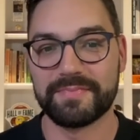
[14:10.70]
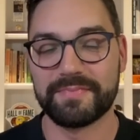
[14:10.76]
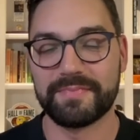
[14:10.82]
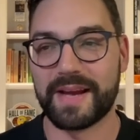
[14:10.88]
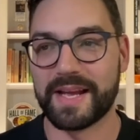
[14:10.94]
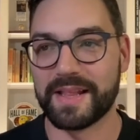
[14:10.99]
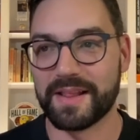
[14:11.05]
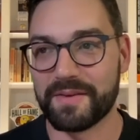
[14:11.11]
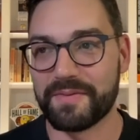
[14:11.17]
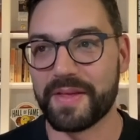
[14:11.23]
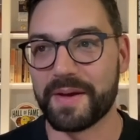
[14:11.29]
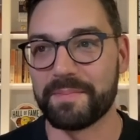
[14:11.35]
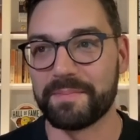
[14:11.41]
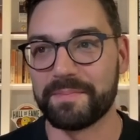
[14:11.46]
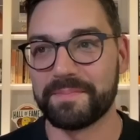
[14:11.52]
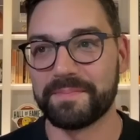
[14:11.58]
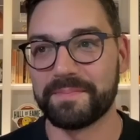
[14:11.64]
I love
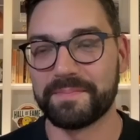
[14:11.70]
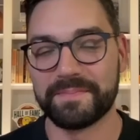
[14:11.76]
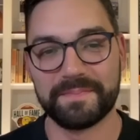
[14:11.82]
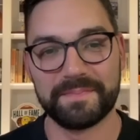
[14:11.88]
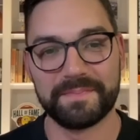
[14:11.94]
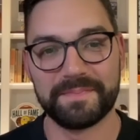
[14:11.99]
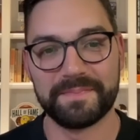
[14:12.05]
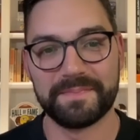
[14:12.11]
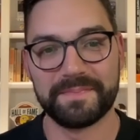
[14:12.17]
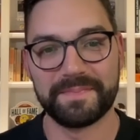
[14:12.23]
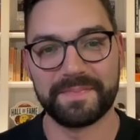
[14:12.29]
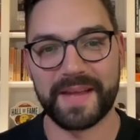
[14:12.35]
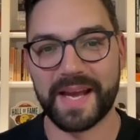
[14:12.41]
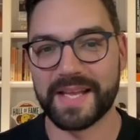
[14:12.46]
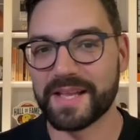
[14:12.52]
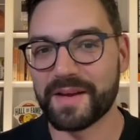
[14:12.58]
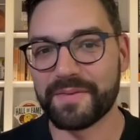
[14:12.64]
them.
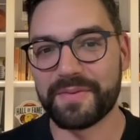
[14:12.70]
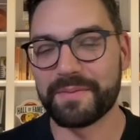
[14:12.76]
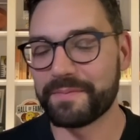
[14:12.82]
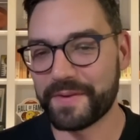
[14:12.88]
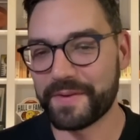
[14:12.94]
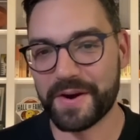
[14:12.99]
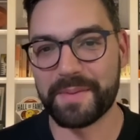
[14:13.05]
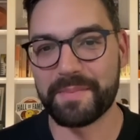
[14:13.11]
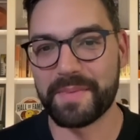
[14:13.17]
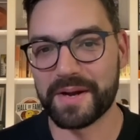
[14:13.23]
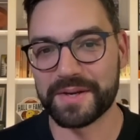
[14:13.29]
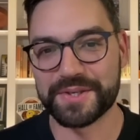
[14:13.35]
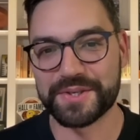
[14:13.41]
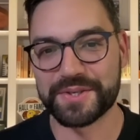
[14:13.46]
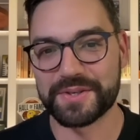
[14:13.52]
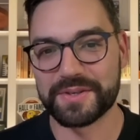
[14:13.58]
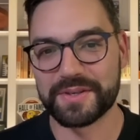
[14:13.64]
I love them very
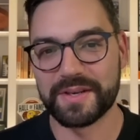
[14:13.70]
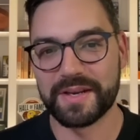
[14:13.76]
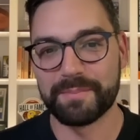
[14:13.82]
much